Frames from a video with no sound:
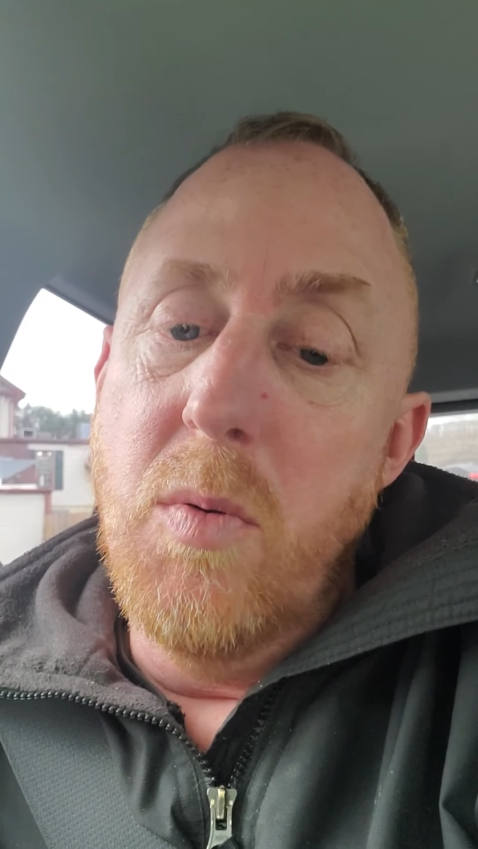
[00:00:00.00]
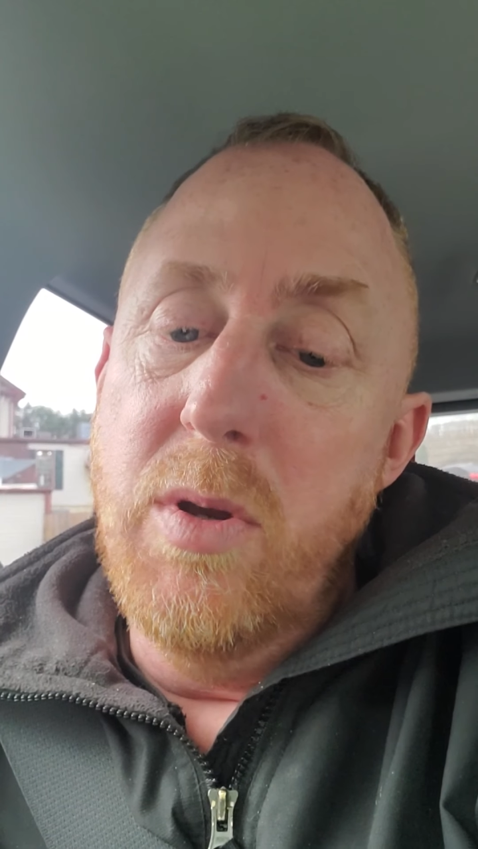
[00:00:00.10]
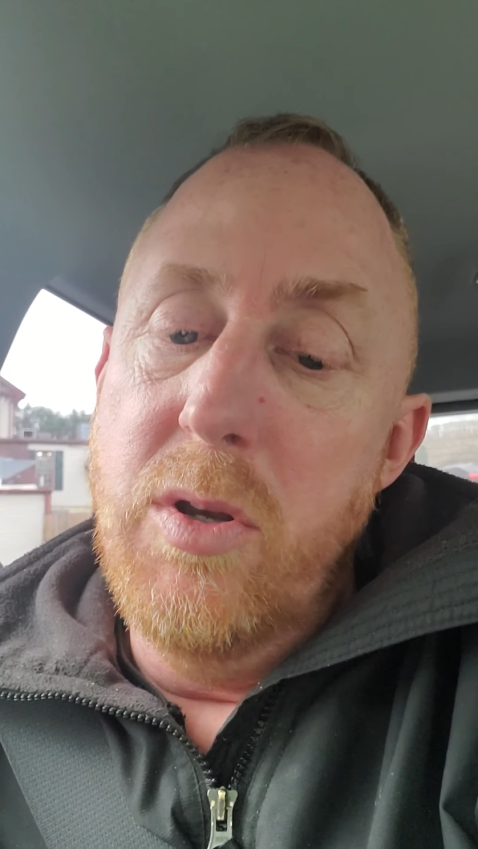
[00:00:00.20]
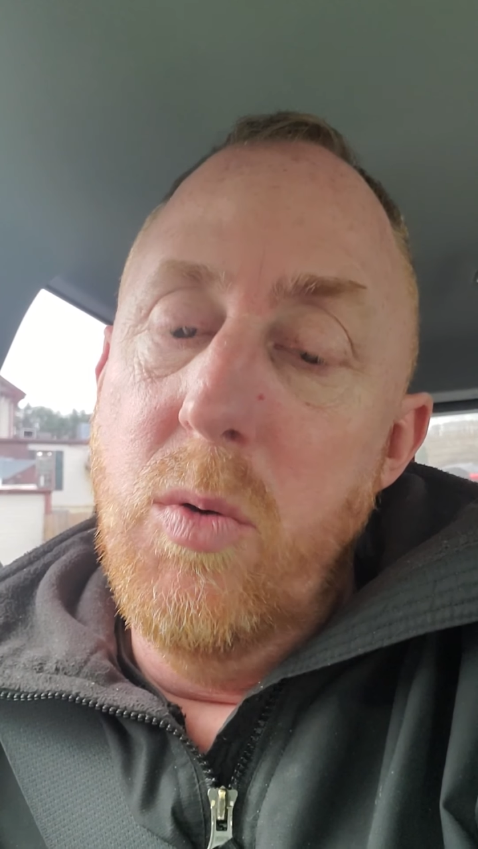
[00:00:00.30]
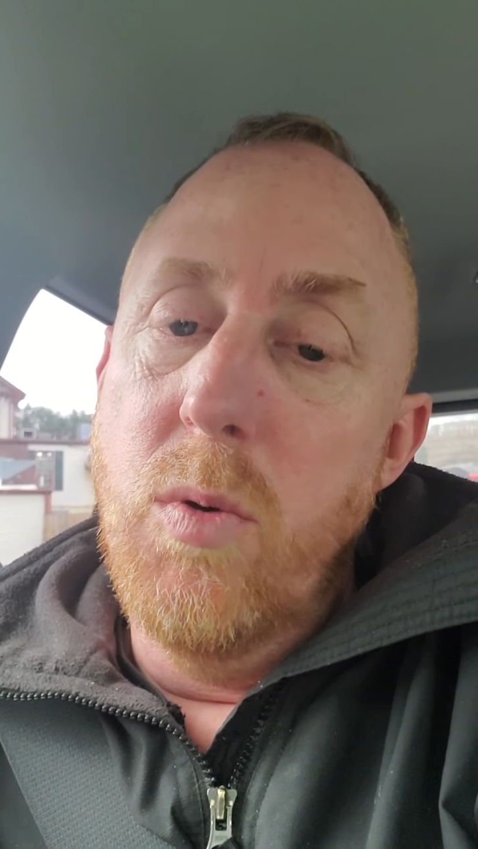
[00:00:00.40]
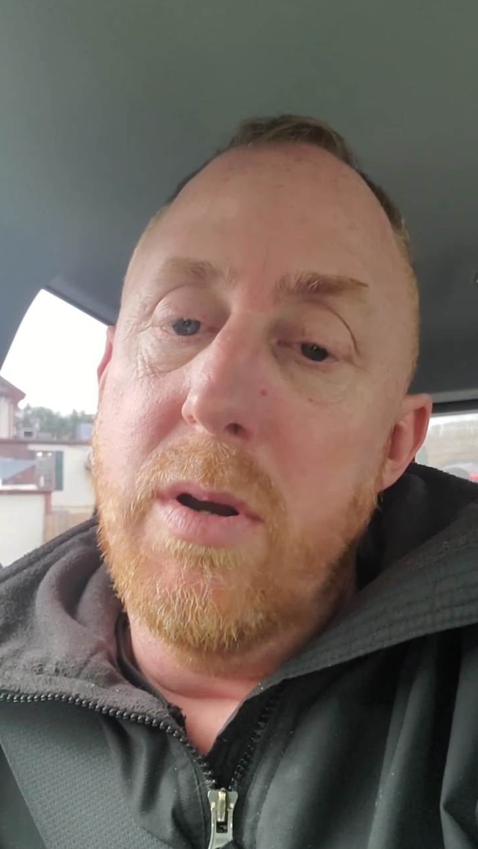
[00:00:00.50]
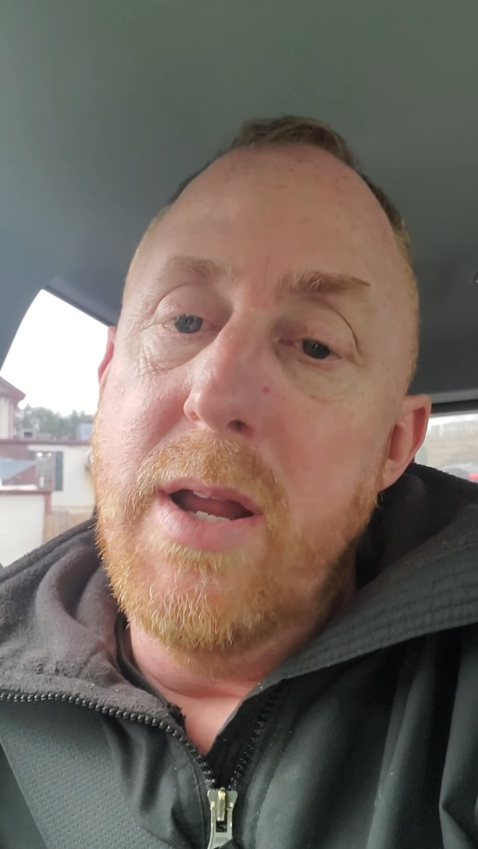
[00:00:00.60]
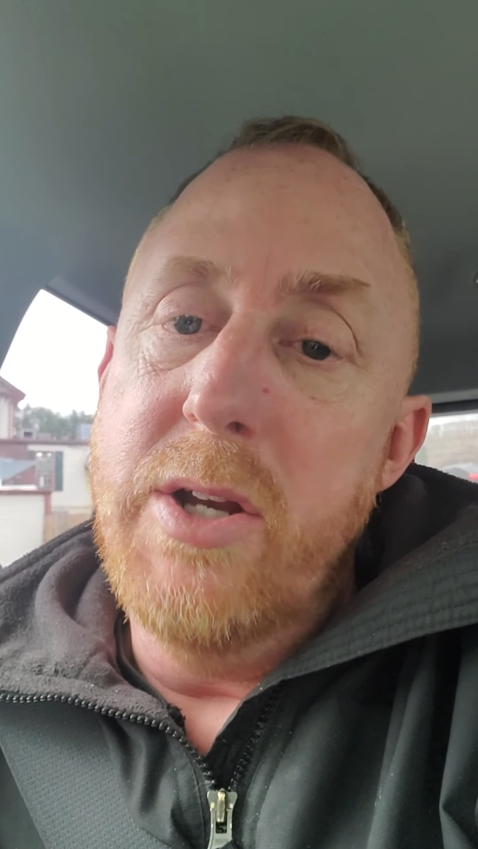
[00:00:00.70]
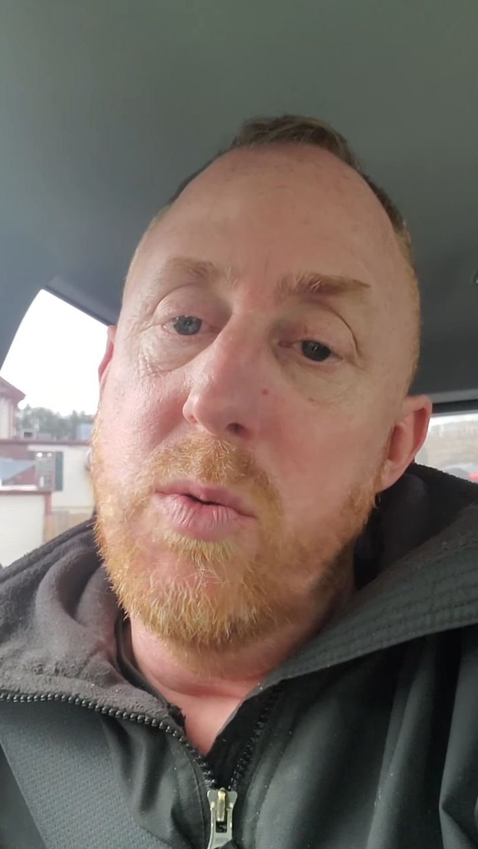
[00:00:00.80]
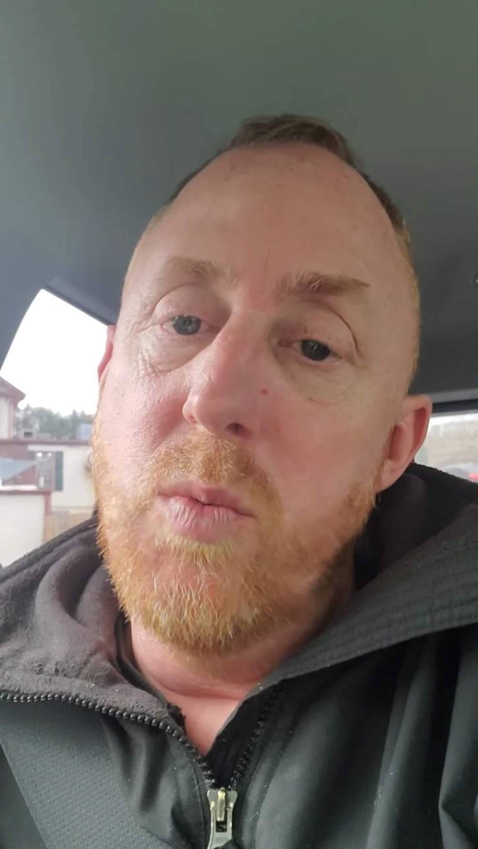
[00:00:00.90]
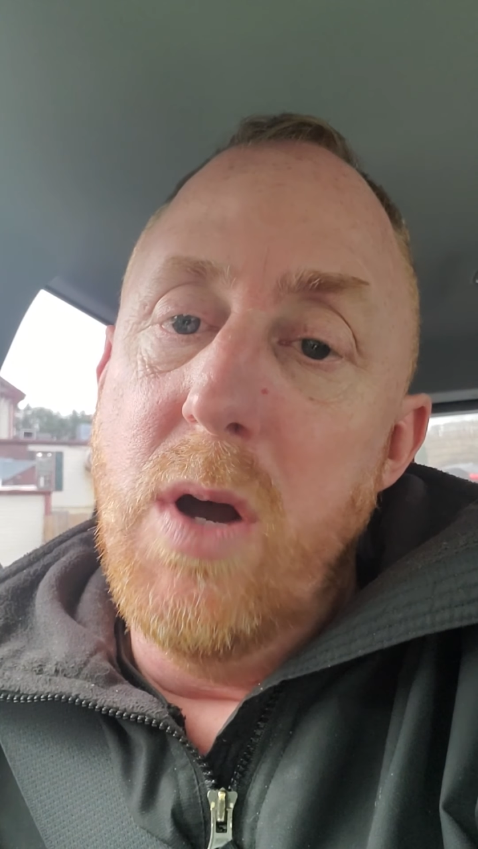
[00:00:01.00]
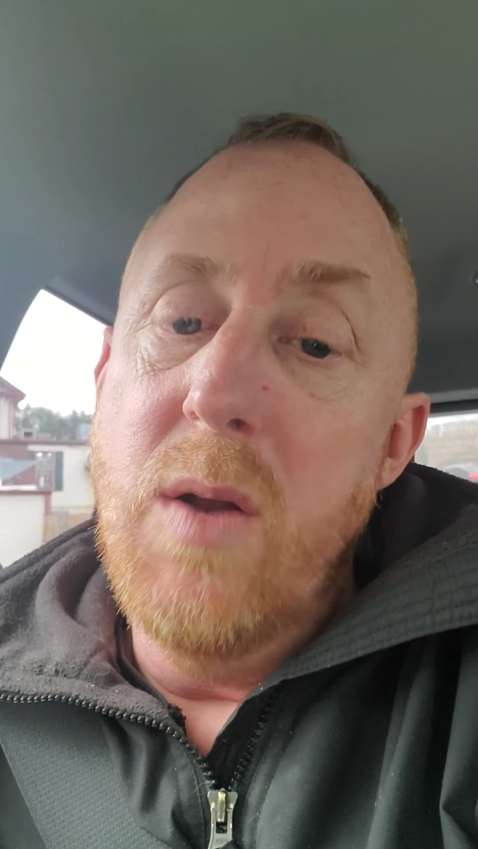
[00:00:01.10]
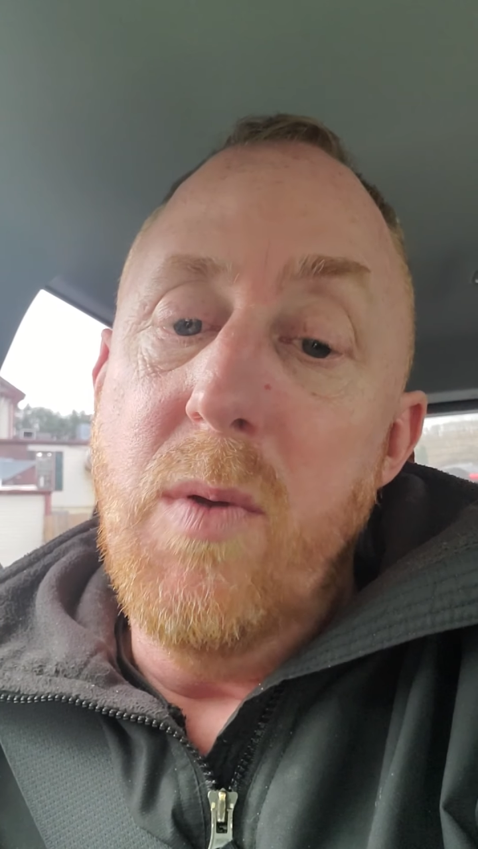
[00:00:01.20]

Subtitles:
but we do work nationwide.